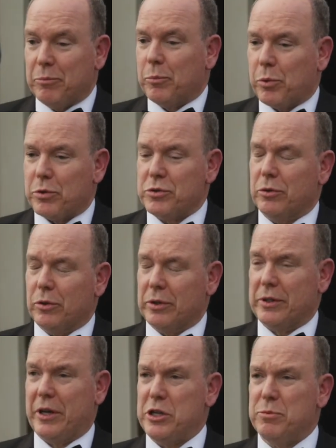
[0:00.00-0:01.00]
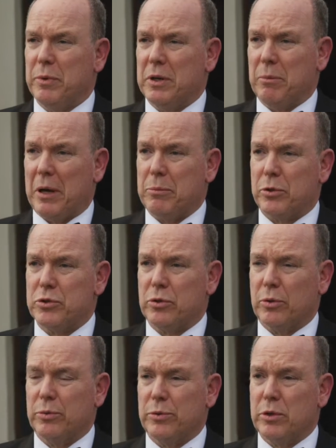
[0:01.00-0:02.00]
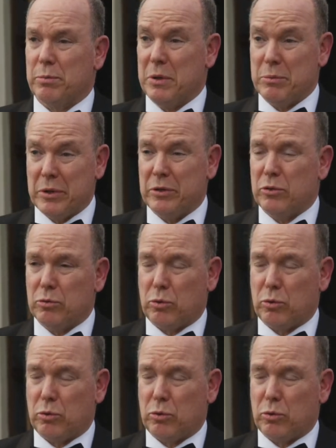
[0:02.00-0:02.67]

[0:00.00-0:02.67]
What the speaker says: personal engagement and my personal commitment